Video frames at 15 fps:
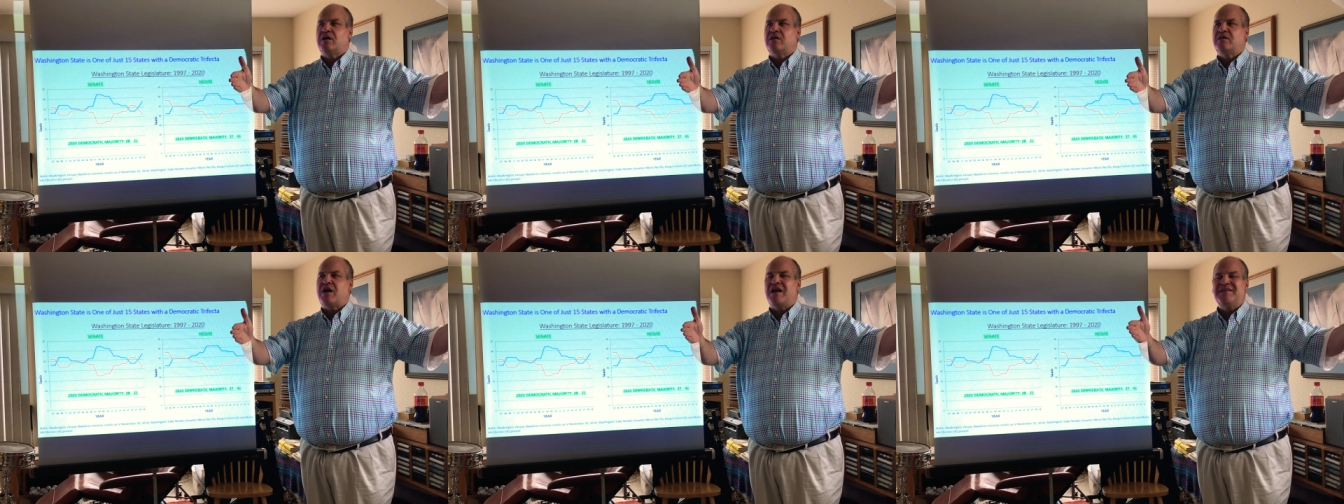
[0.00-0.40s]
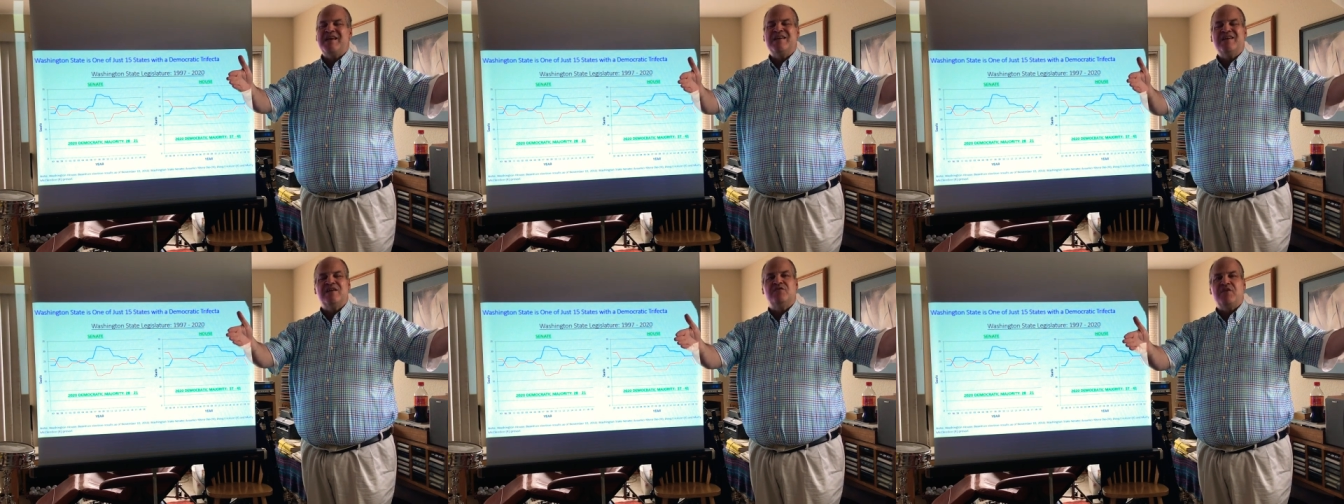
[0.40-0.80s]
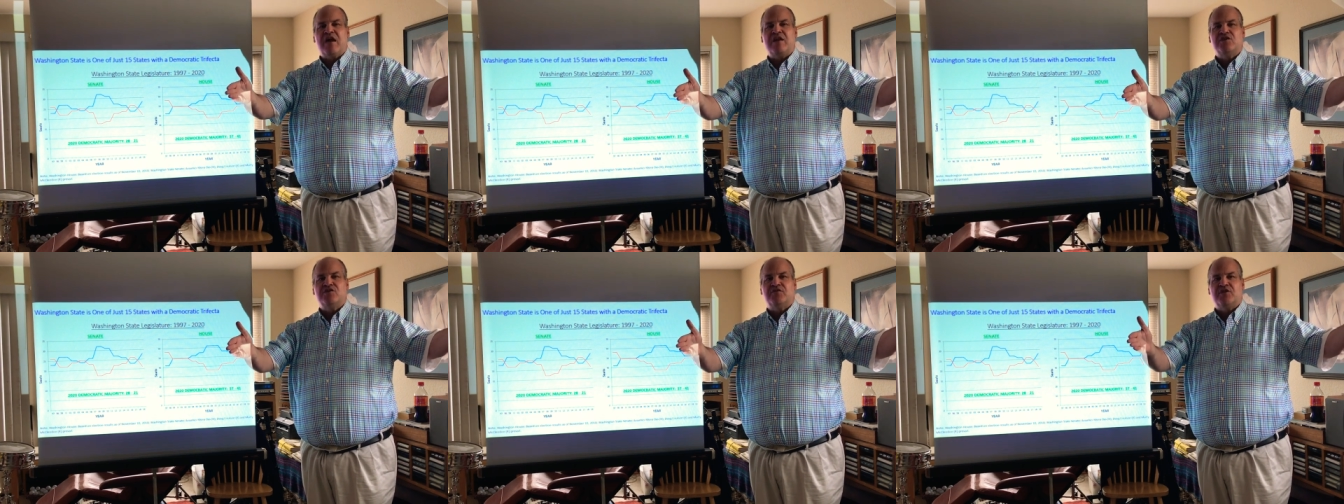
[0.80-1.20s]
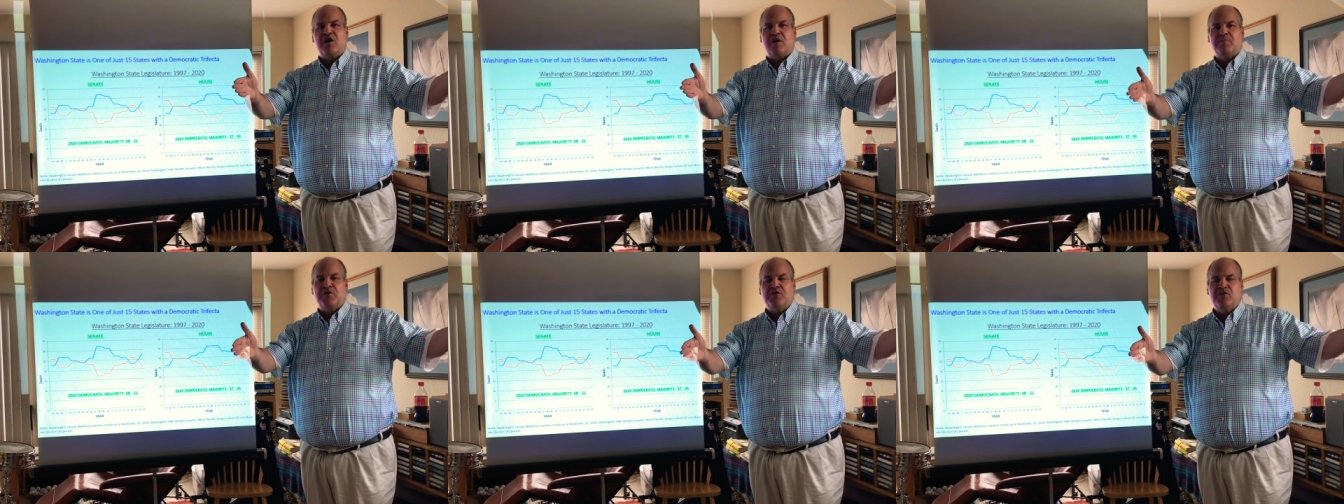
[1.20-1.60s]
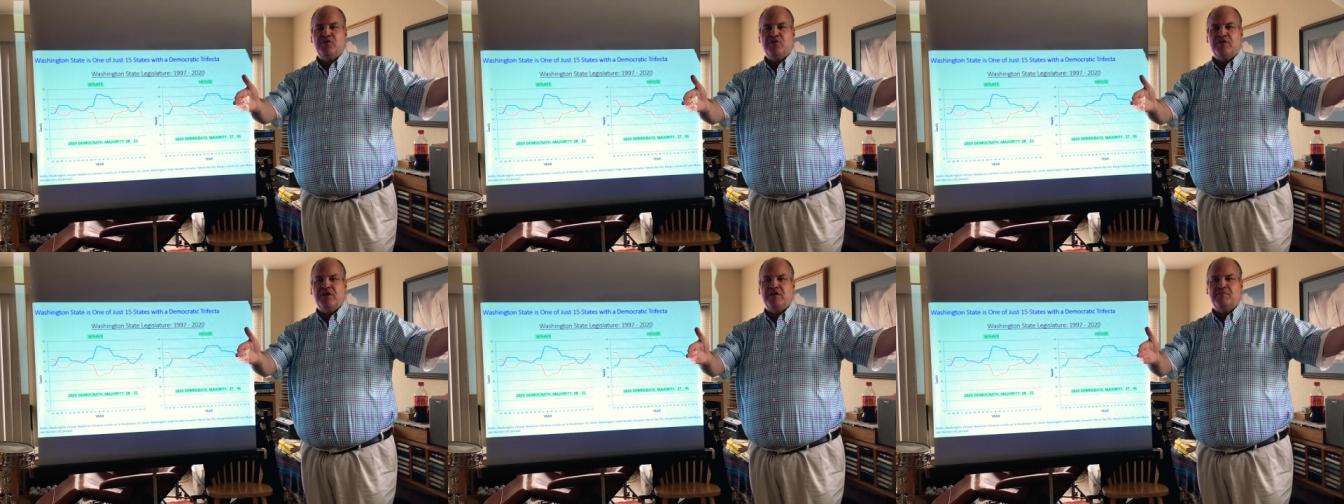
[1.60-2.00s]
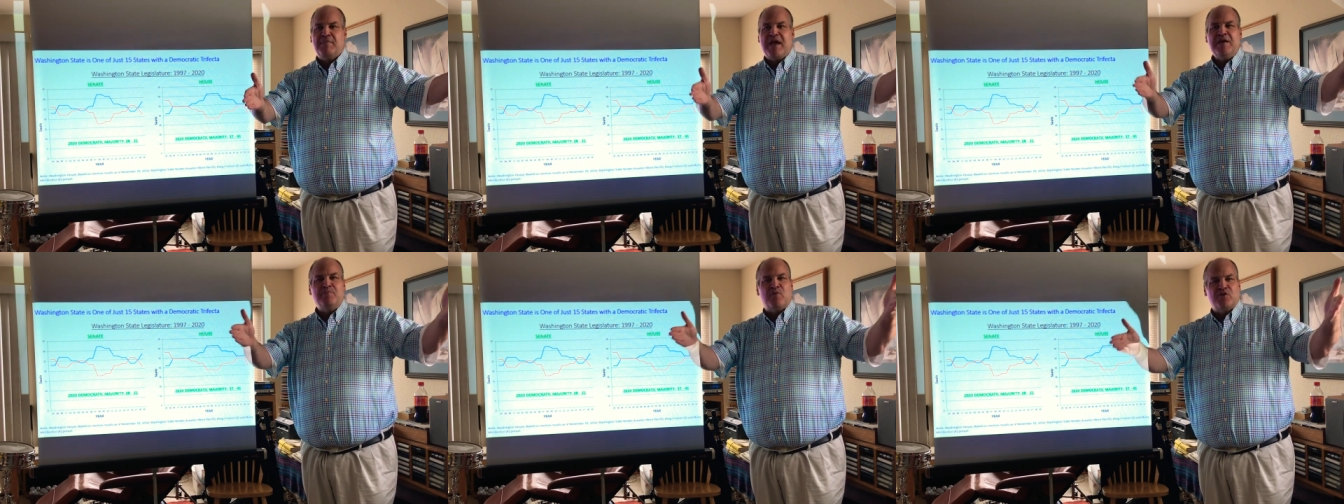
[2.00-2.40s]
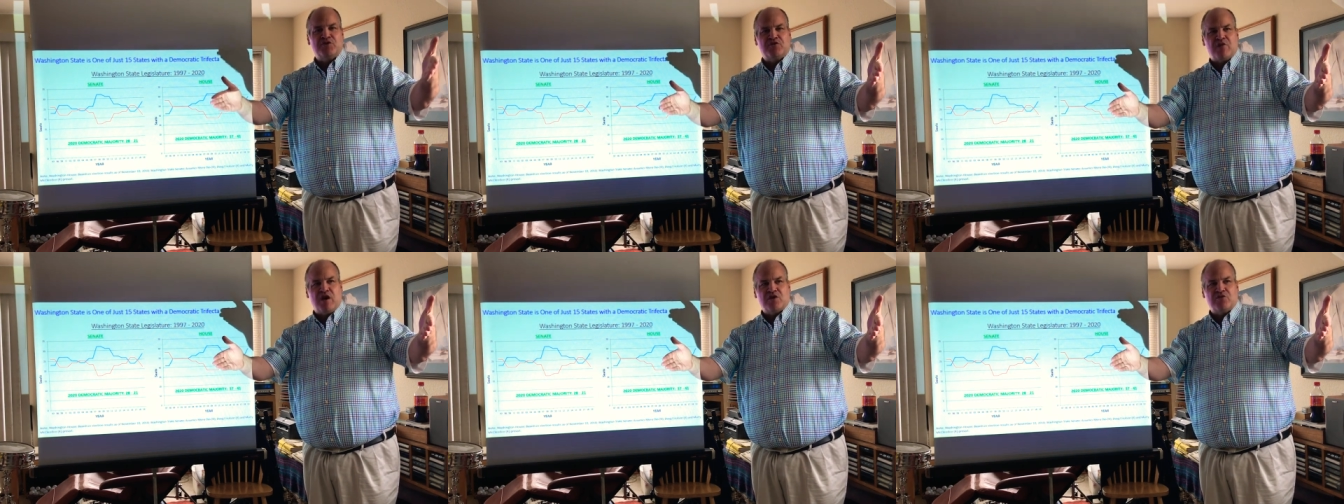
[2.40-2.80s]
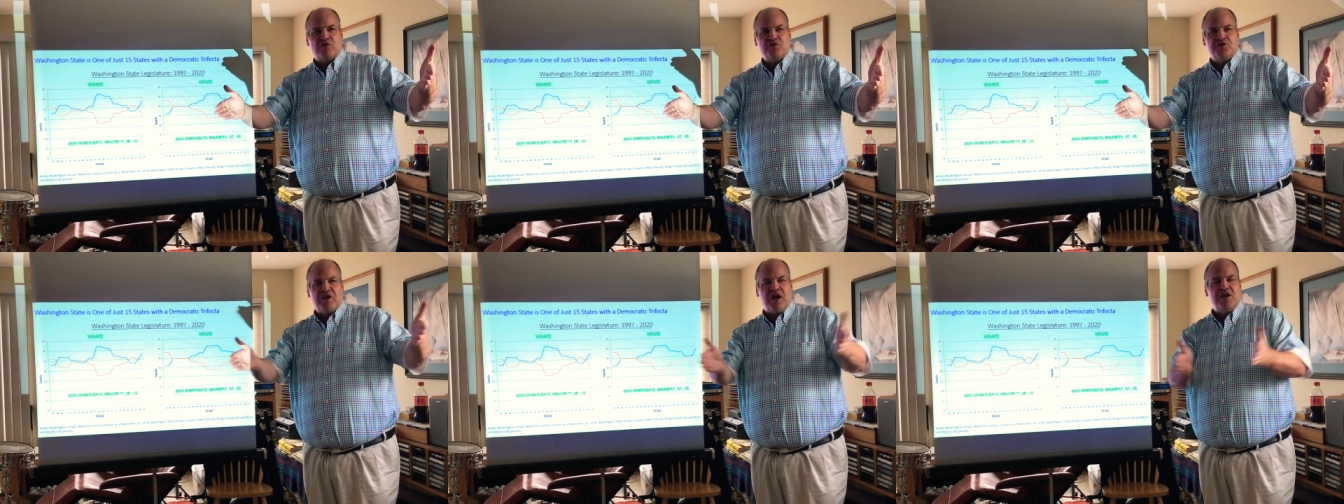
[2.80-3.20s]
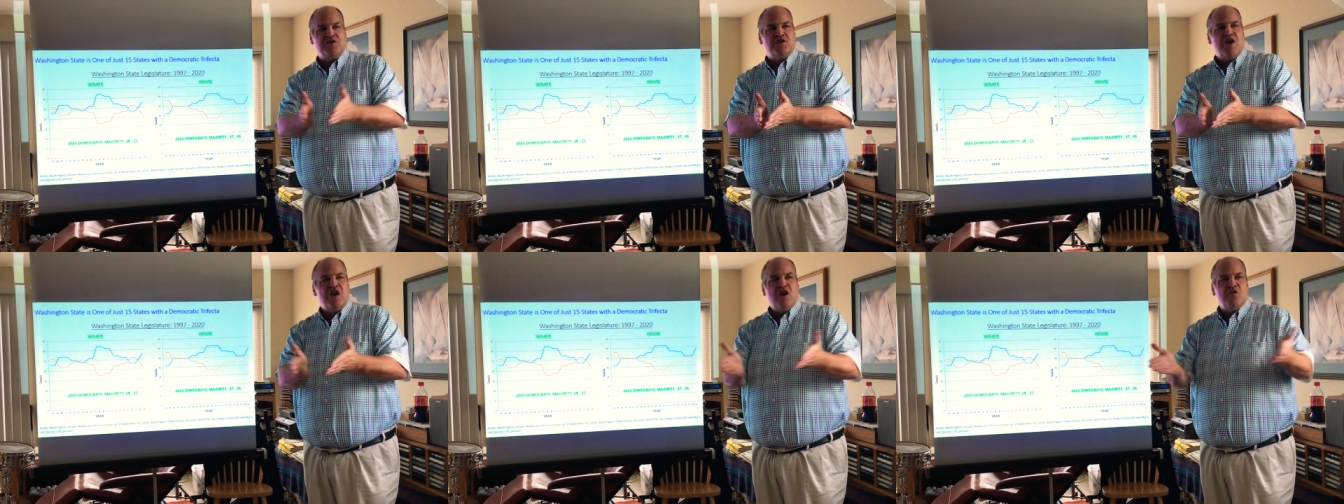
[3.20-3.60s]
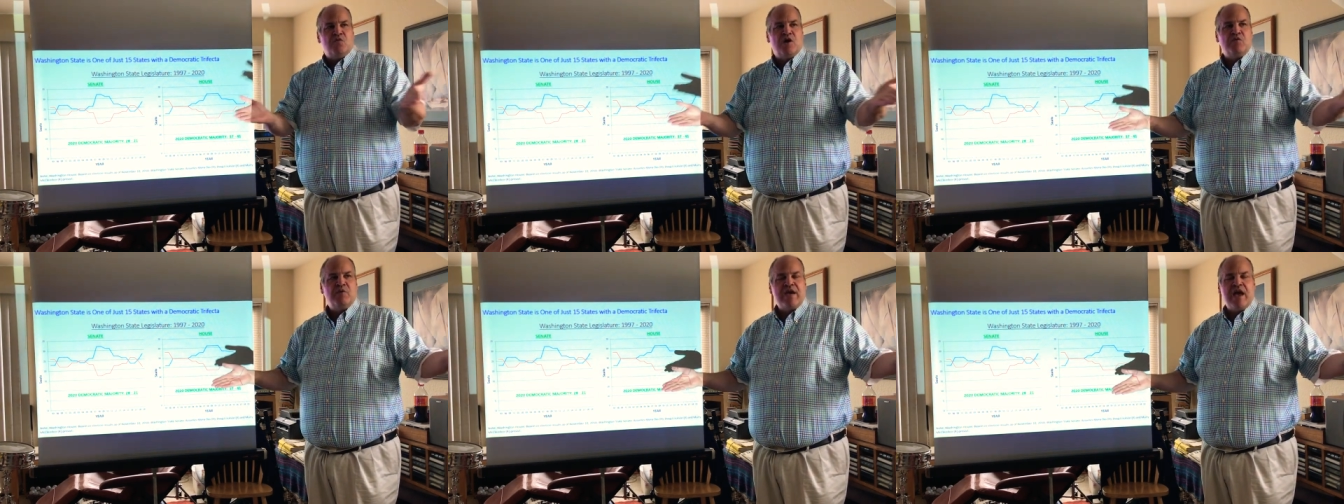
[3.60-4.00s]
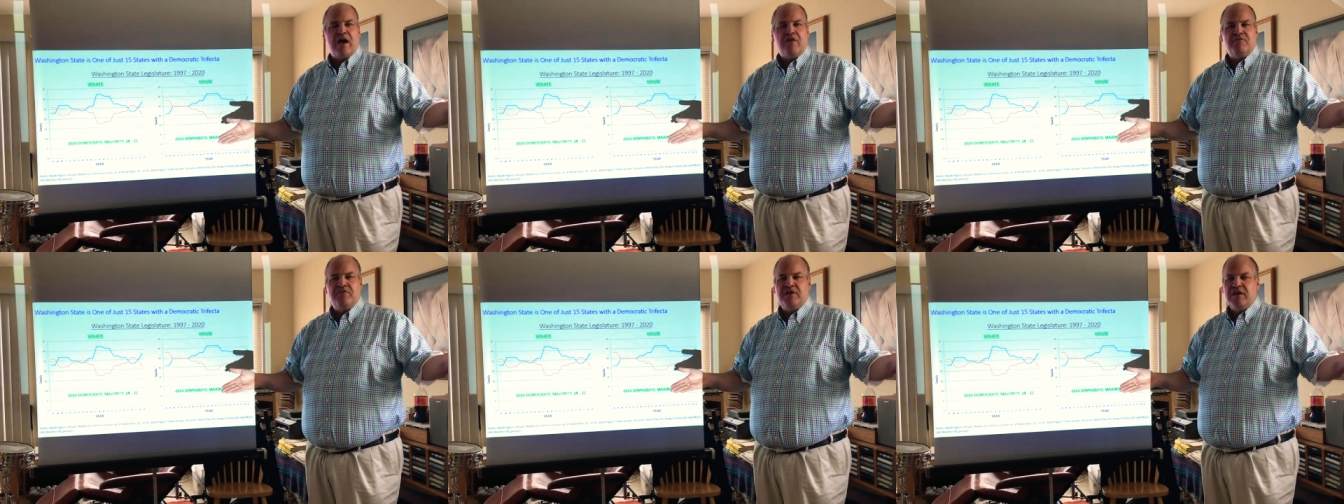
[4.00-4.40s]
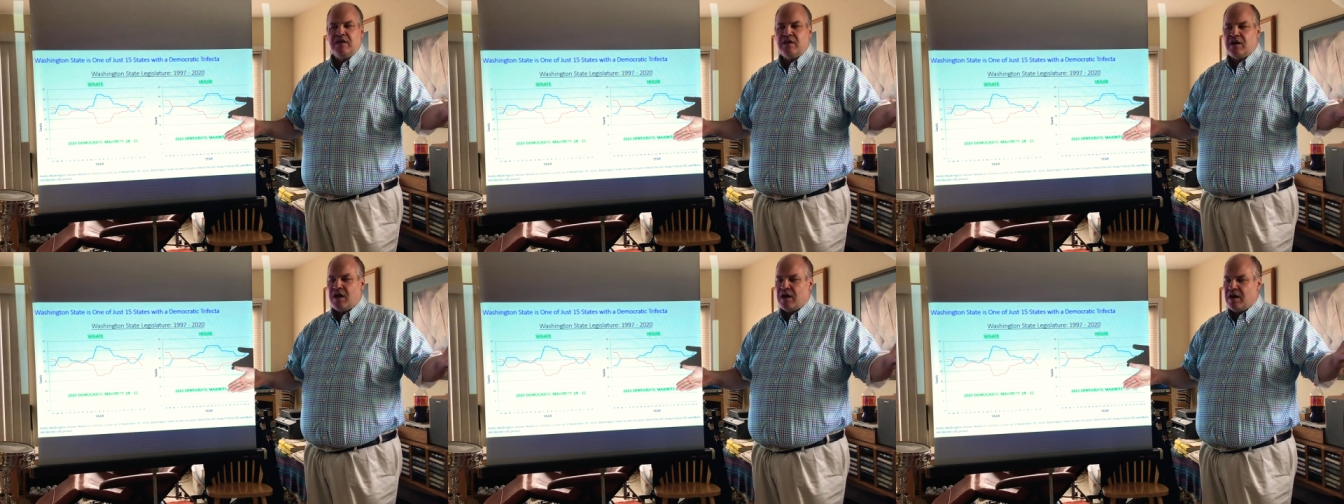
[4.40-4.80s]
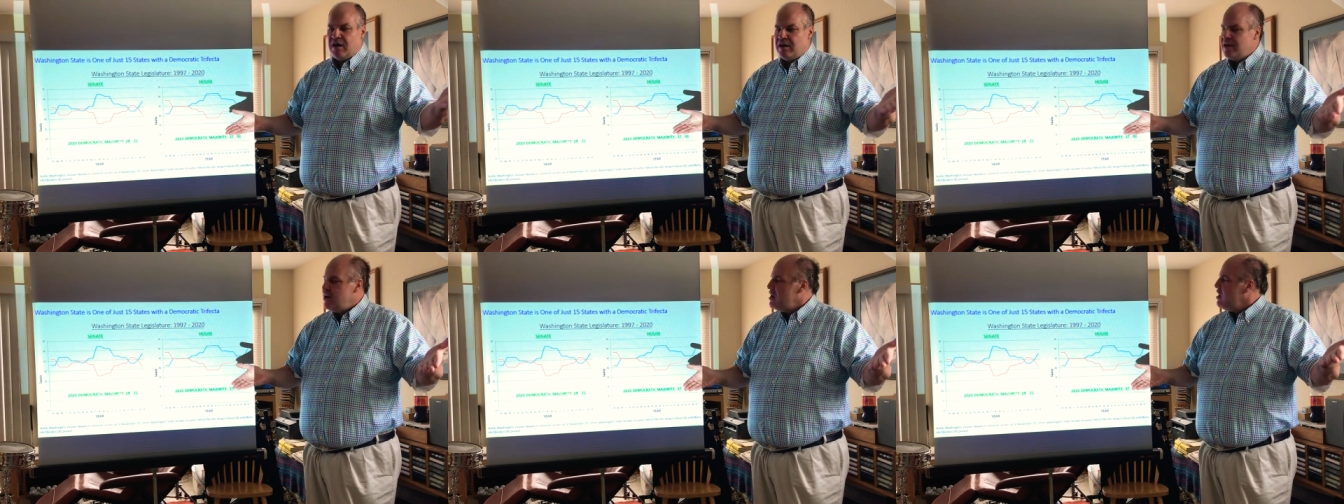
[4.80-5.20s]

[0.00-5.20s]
not taking advantage of an opportunity to make more structural change when we have the